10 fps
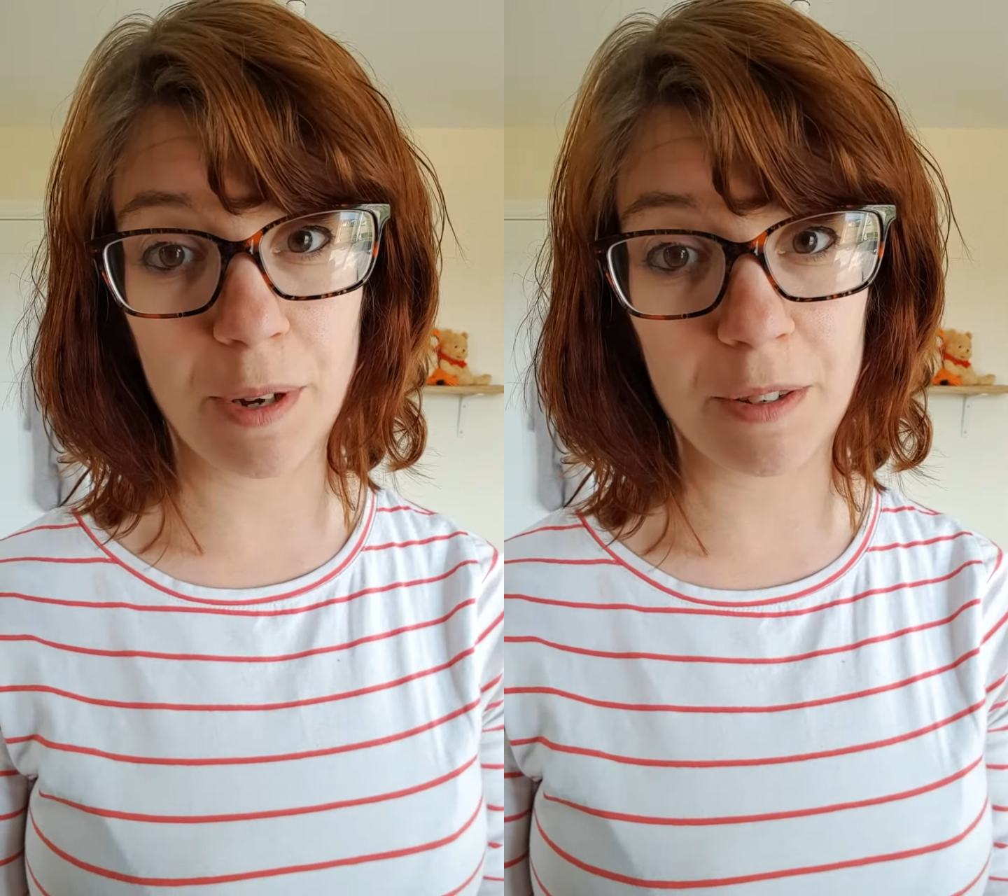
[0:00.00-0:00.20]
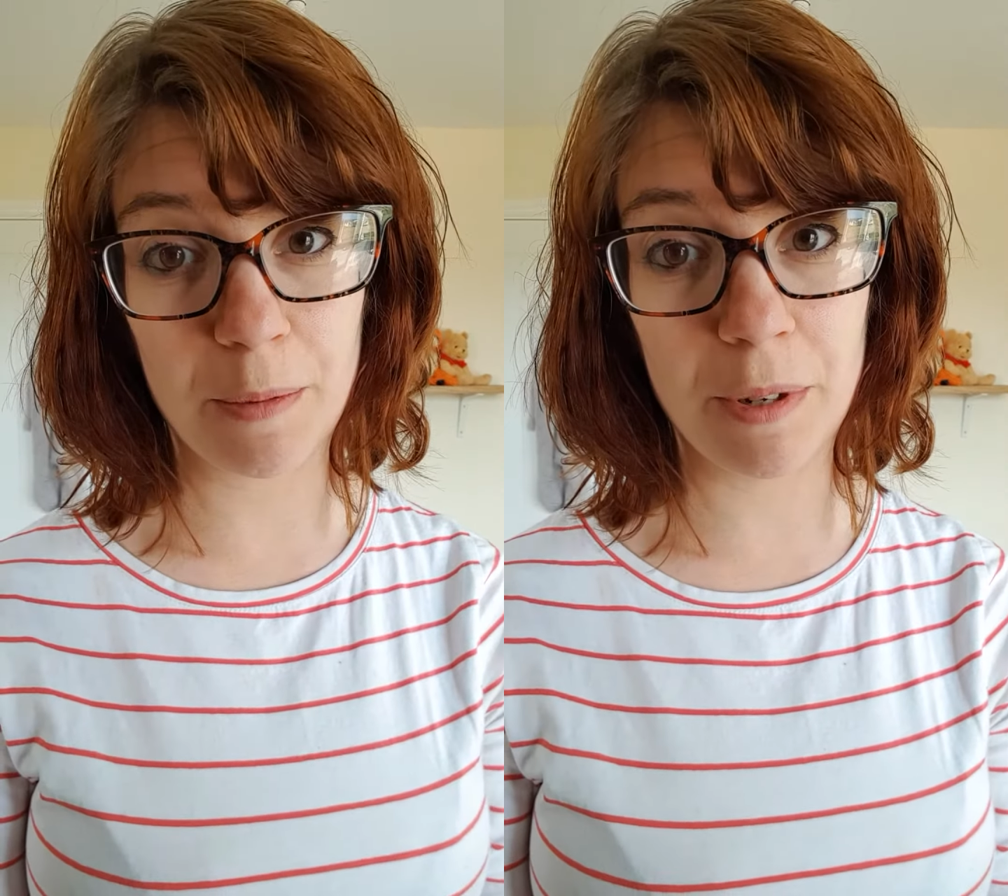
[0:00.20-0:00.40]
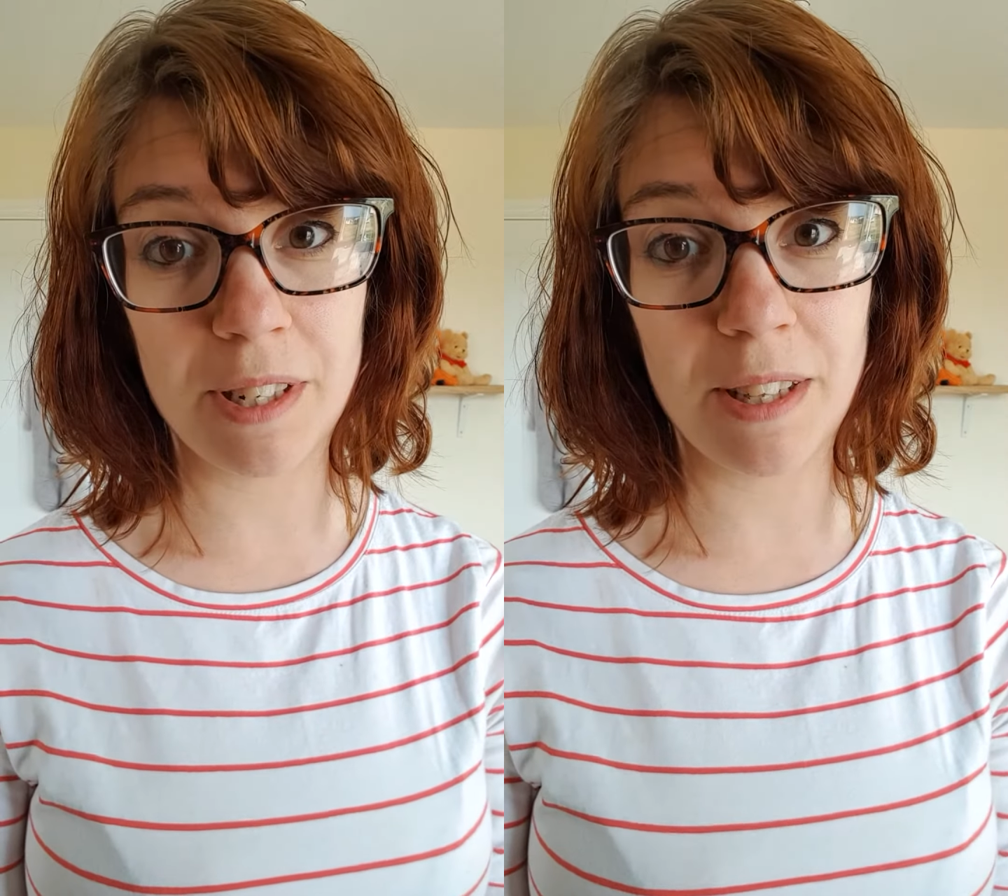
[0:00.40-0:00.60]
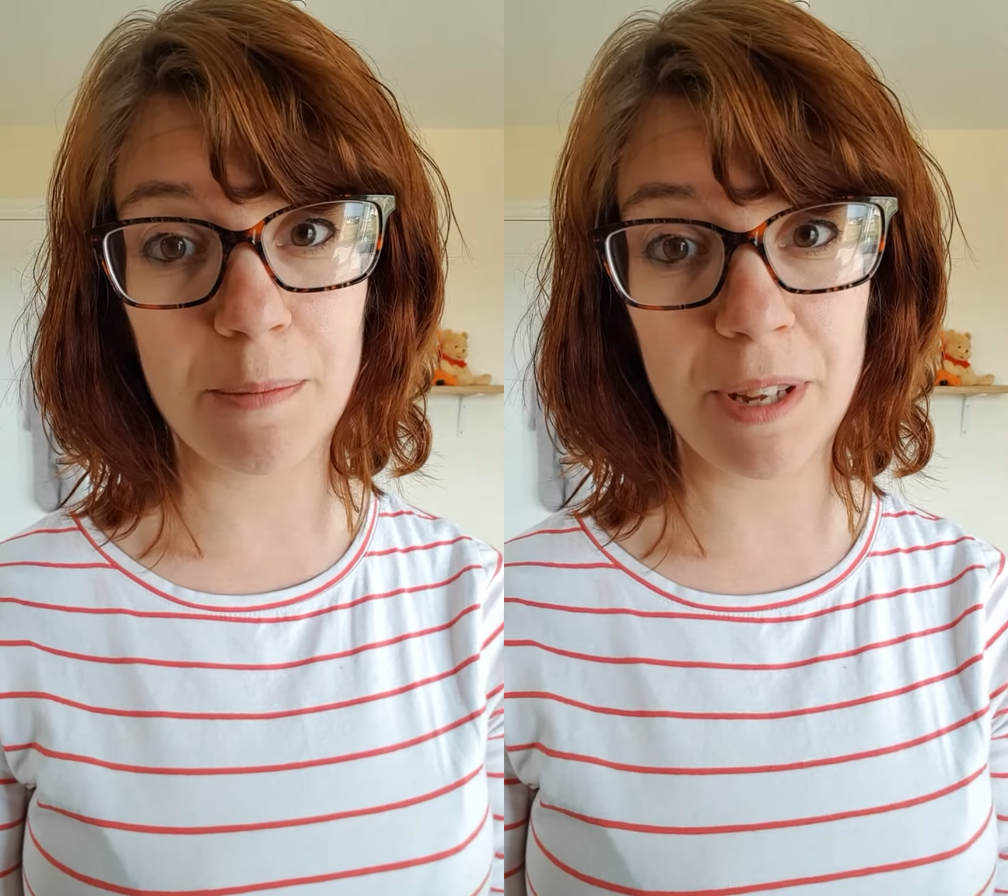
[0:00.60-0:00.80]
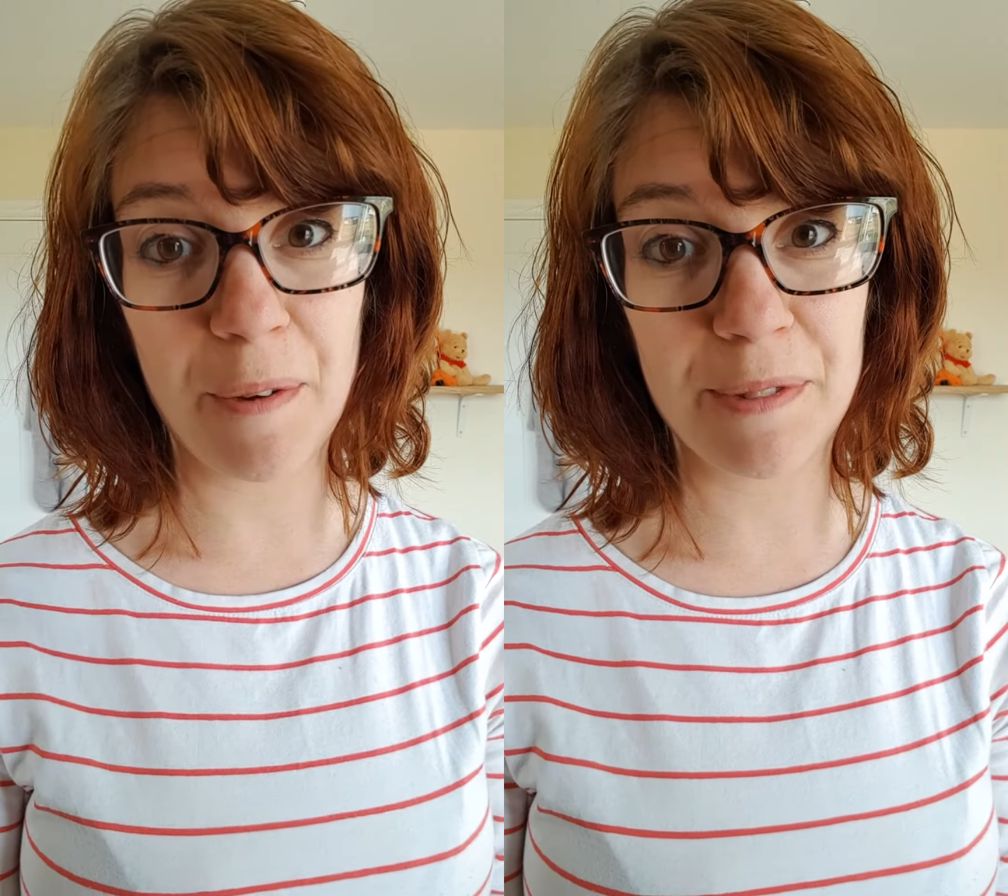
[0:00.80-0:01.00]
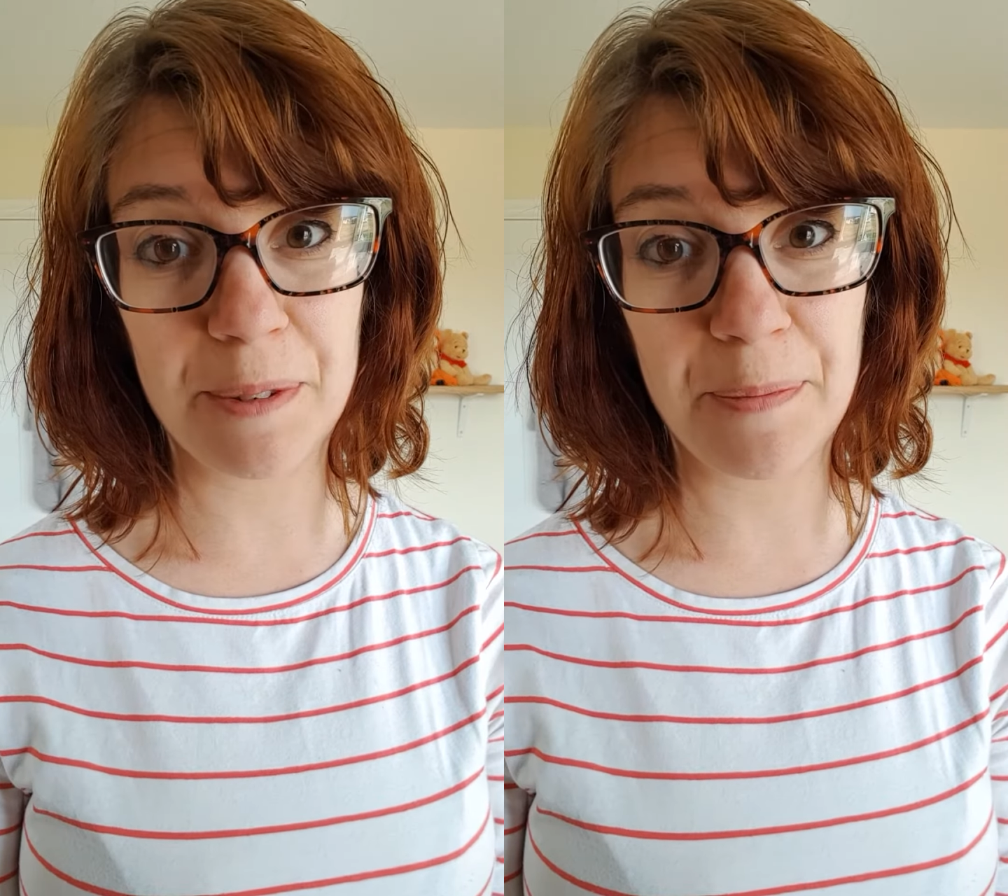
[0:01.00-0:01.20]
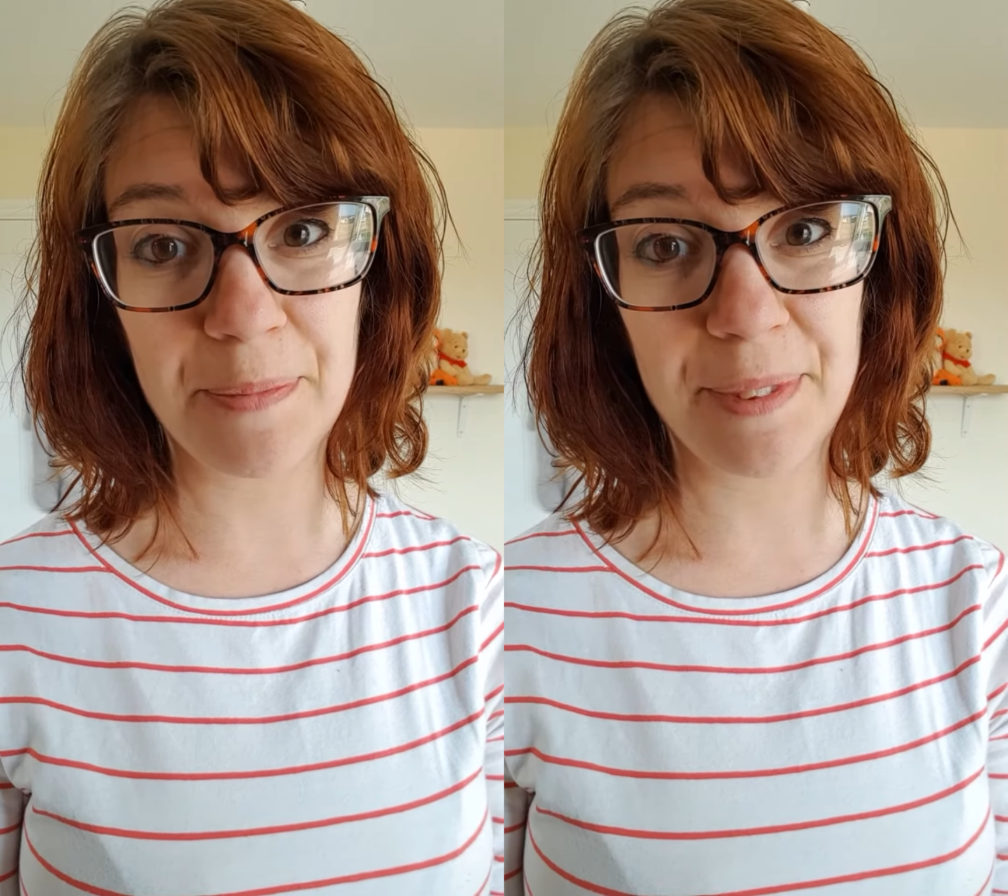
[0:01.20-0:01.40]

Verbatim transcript: health community themselves?